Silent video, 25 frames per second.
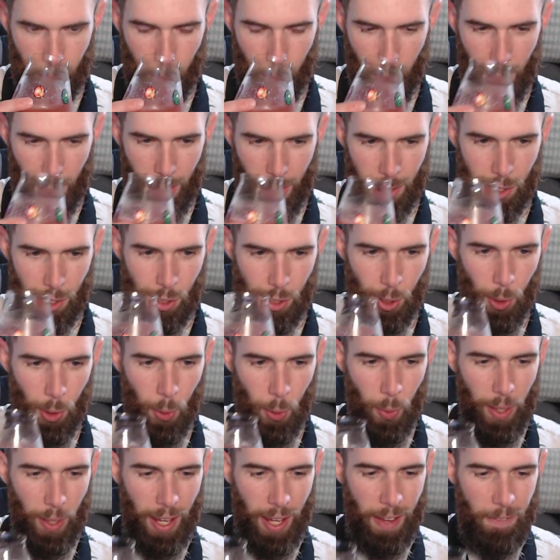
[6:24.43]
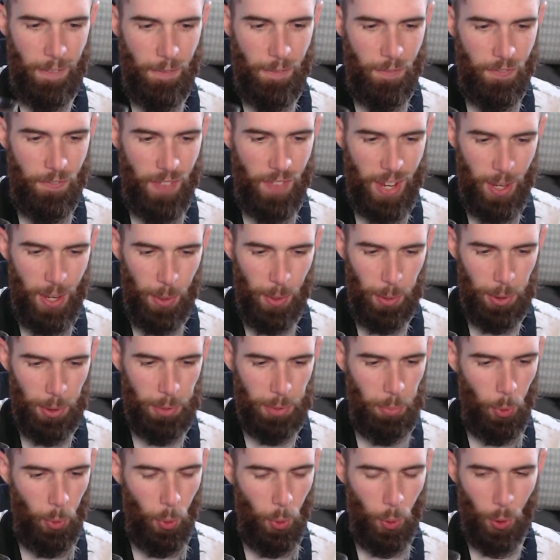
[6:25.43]
and so it feels
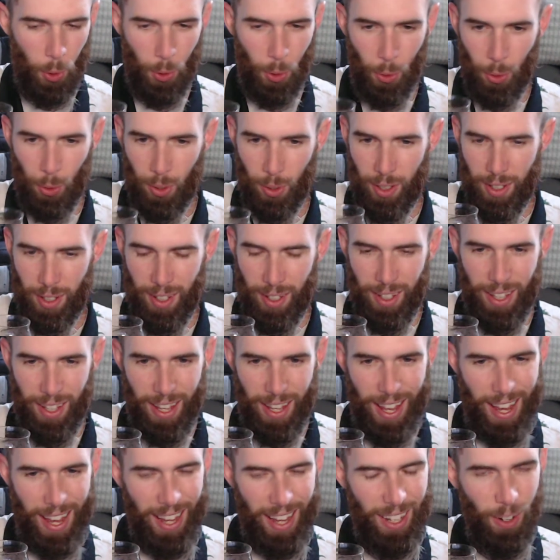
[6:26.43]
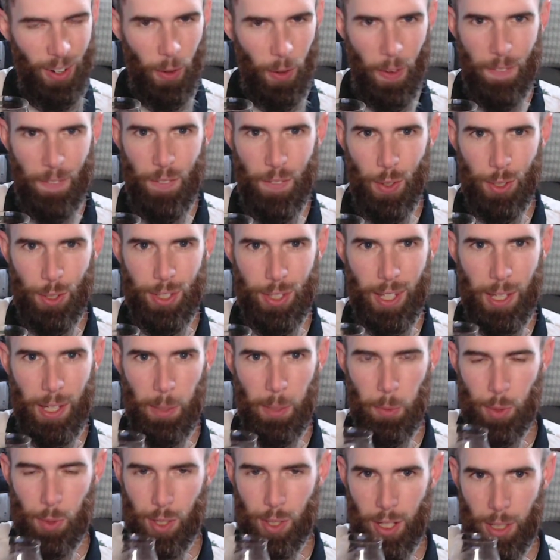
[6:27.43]
more. I don't know, it feels like it
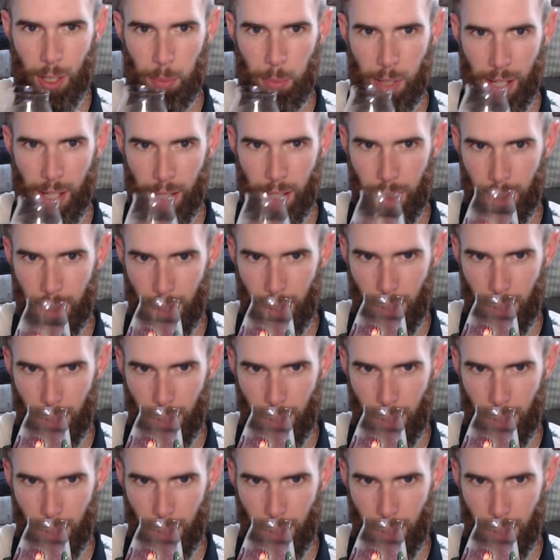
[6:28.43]
was going to be